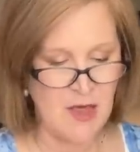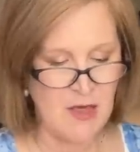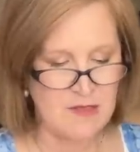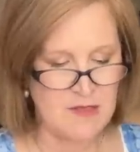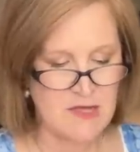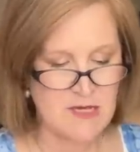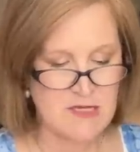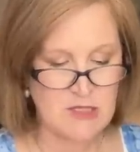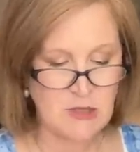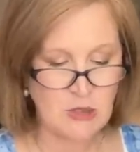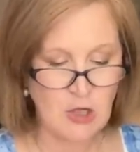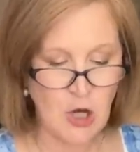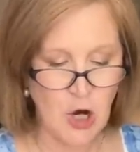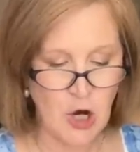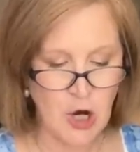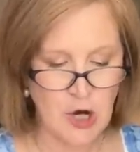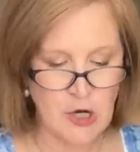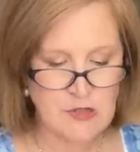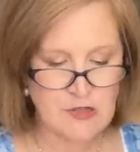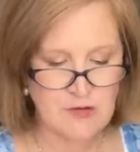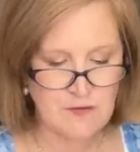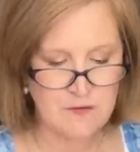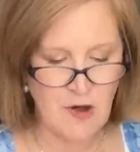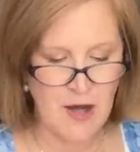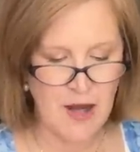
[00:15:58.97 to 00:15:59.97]
These
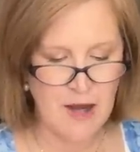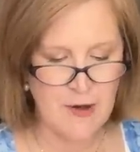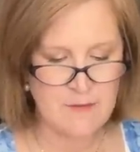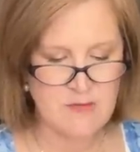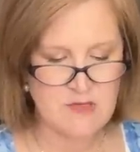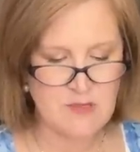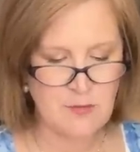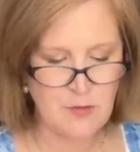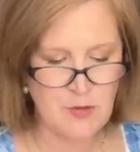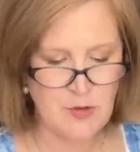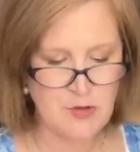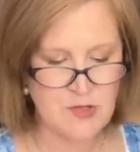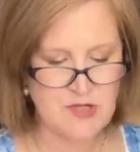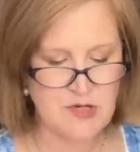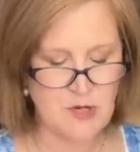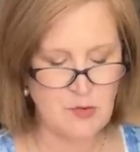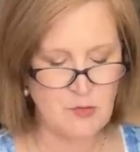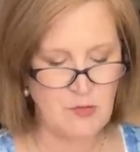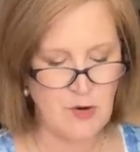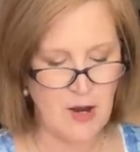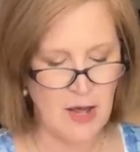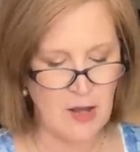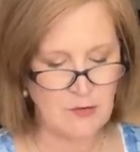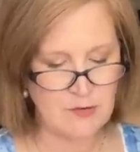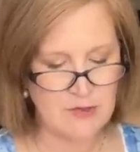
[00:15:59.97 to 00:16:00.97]
large frames boost a
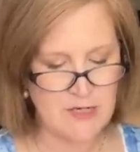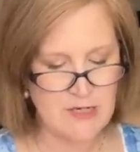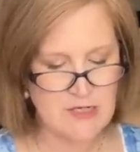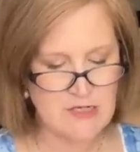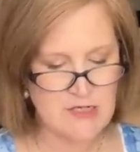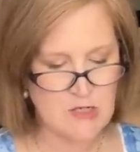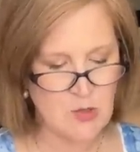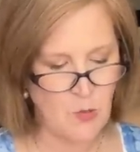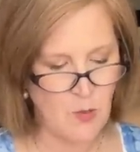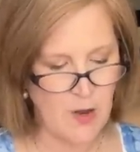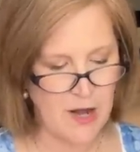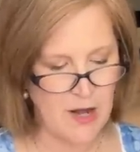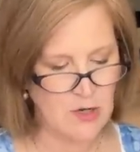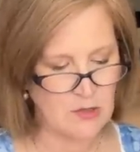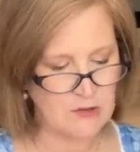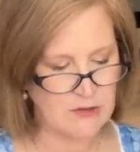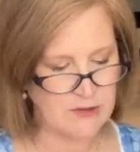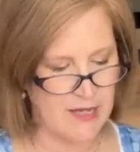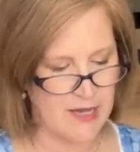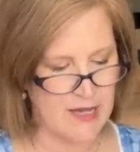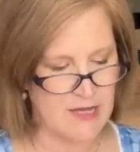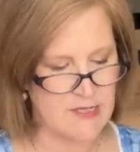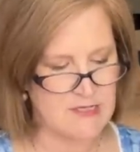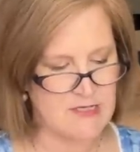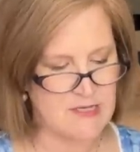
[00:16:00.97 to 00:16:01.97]
rounded square
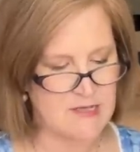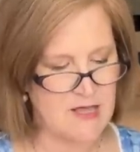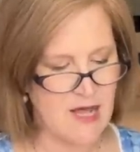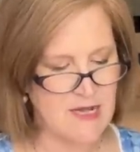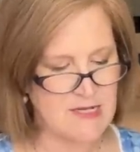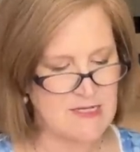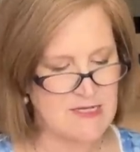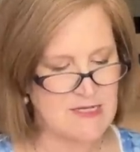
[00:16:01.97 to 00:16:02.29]
lens that